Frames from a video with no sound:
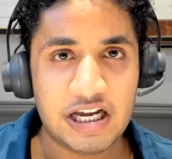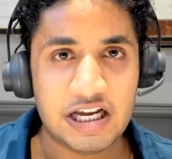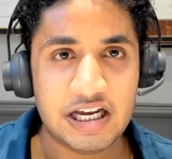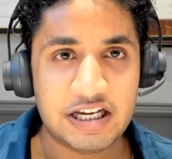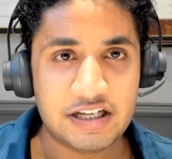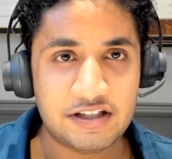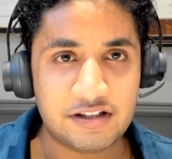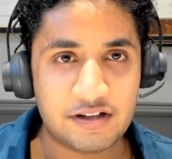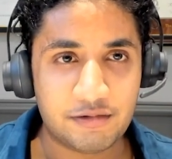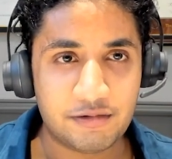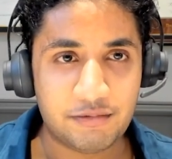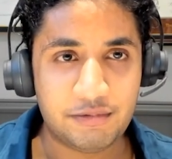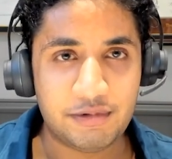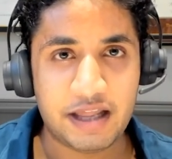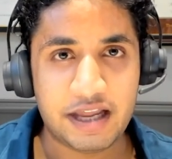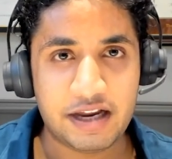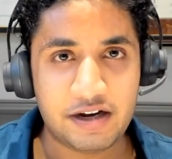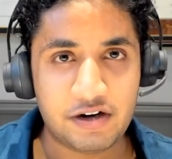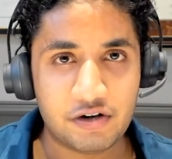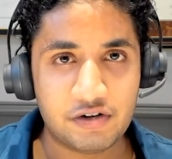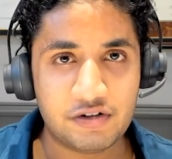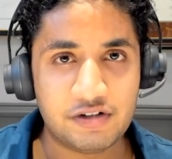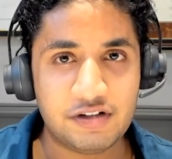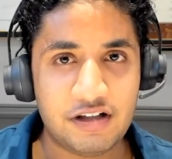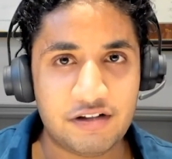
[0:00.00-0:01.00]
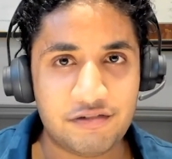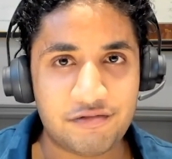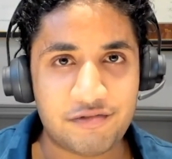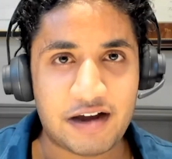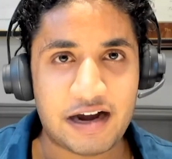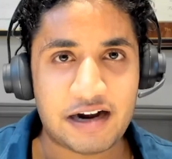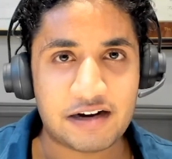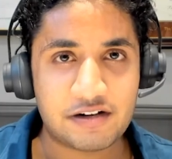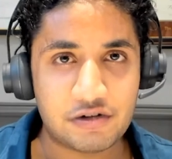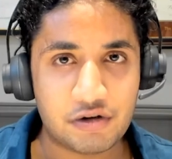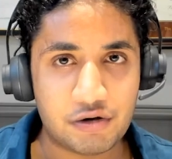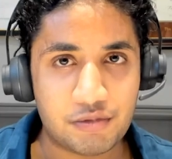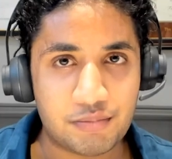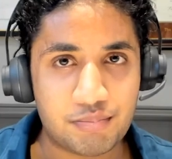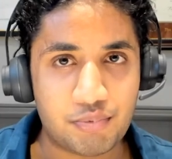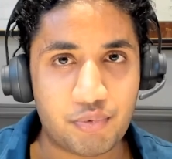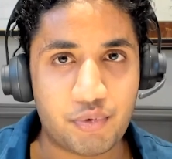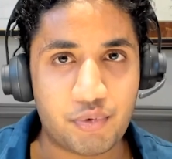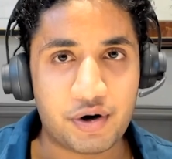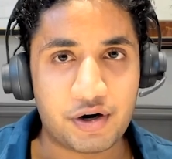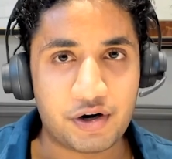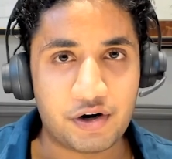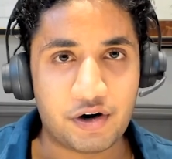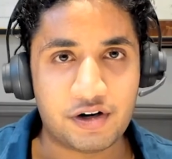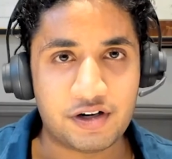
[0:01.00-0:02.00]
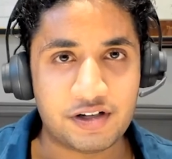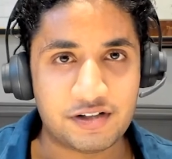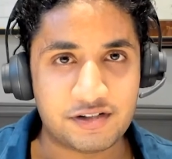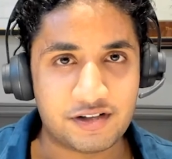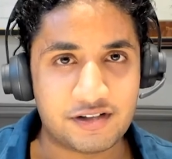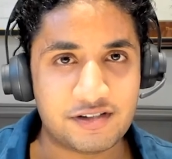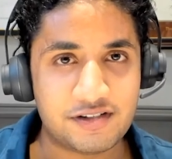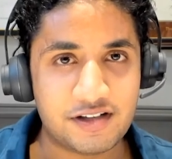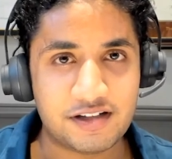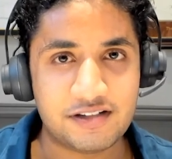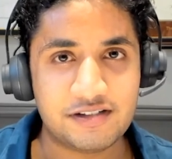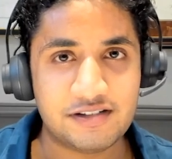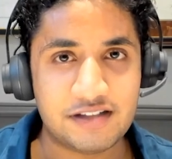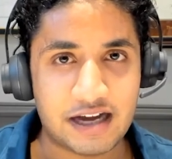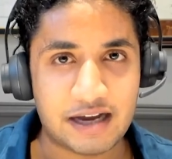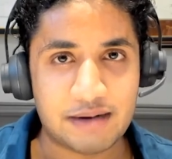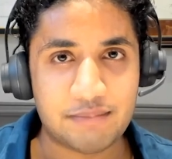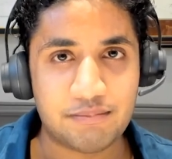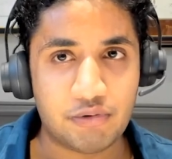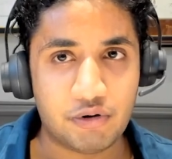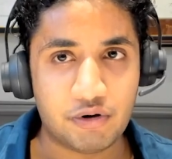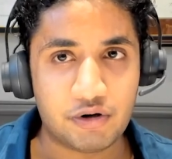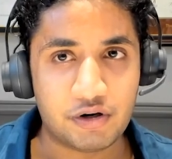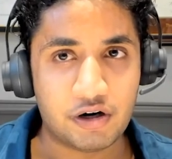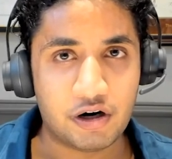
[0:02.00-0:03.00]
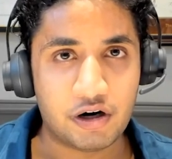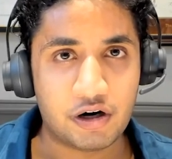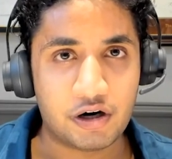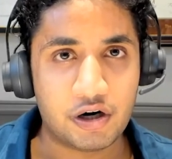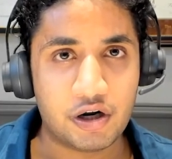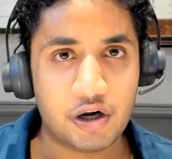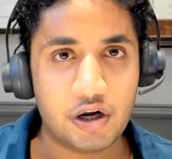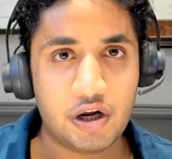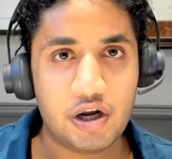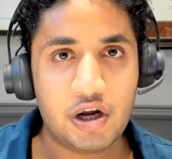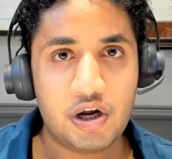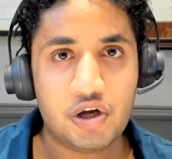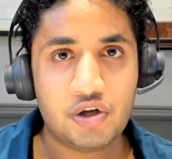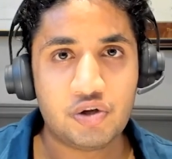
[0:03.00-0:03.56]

He's the Lakers' de facto point guard. He's the 6'9" point guard.